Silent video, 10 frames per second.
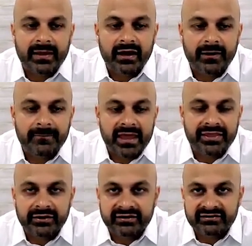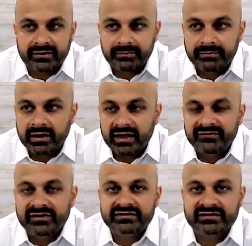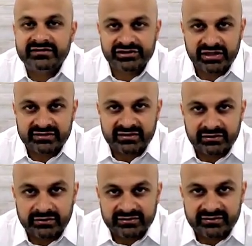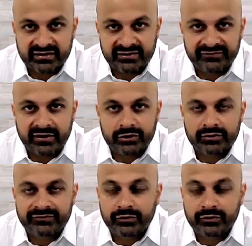Uh, and there is some evidence to suggest that there is a photo,